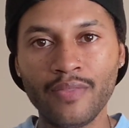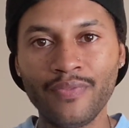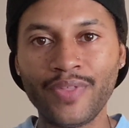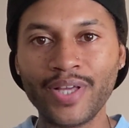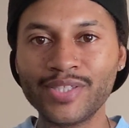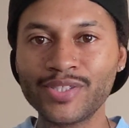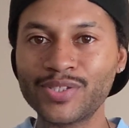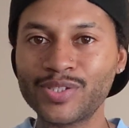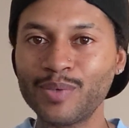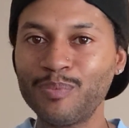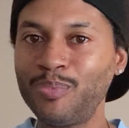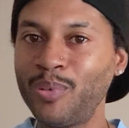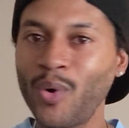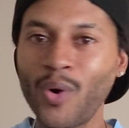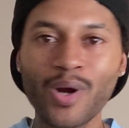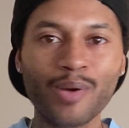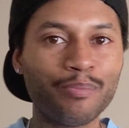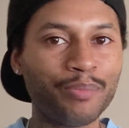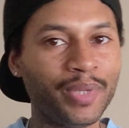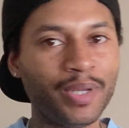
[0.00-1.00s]
then
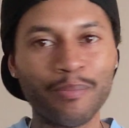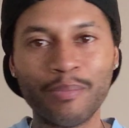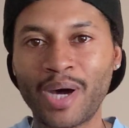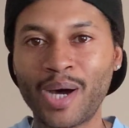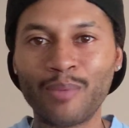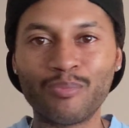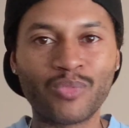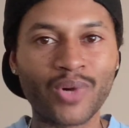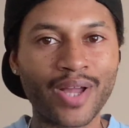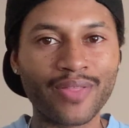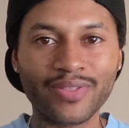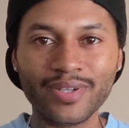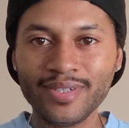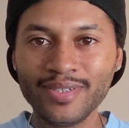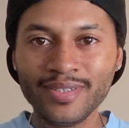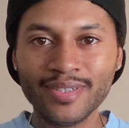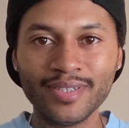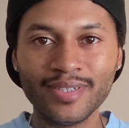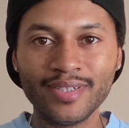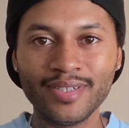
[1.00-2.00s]
support me, my
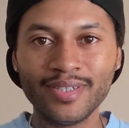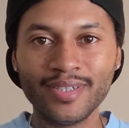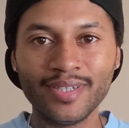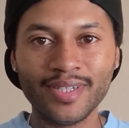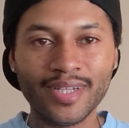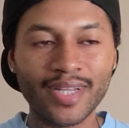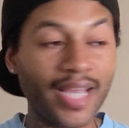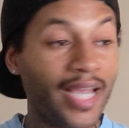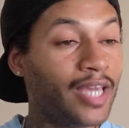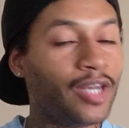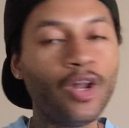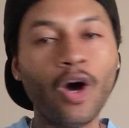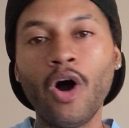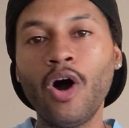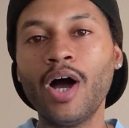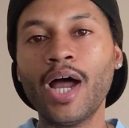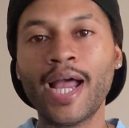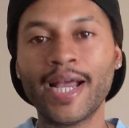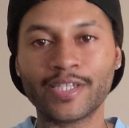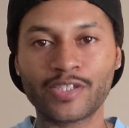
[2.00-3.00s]
brother, in
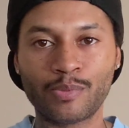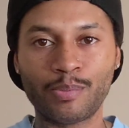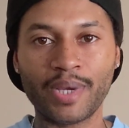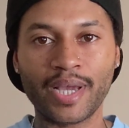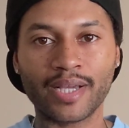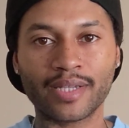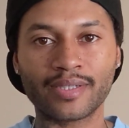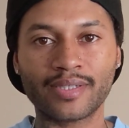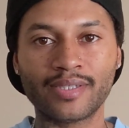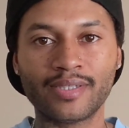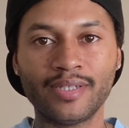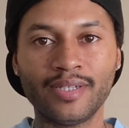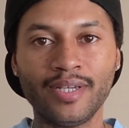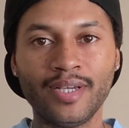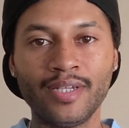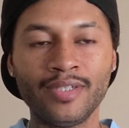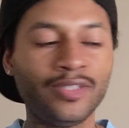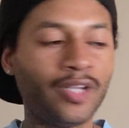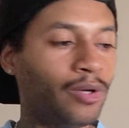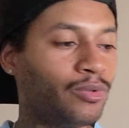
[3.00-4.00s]
all aspects.
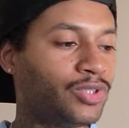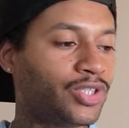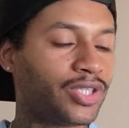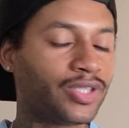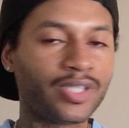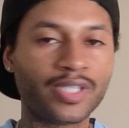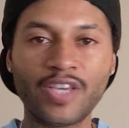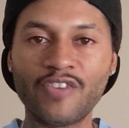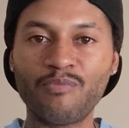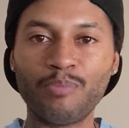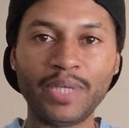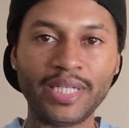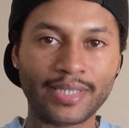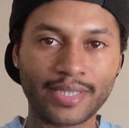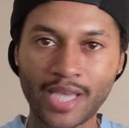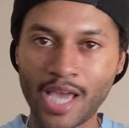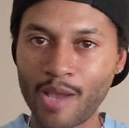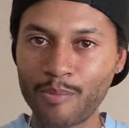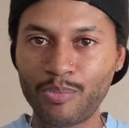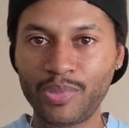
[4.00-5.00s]
Don't just give me
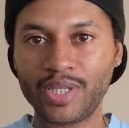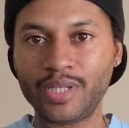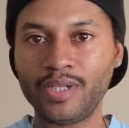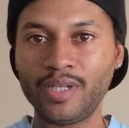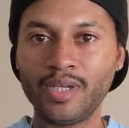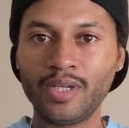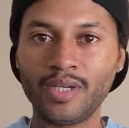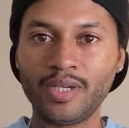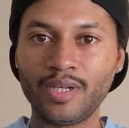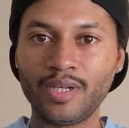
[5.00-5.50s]
tepid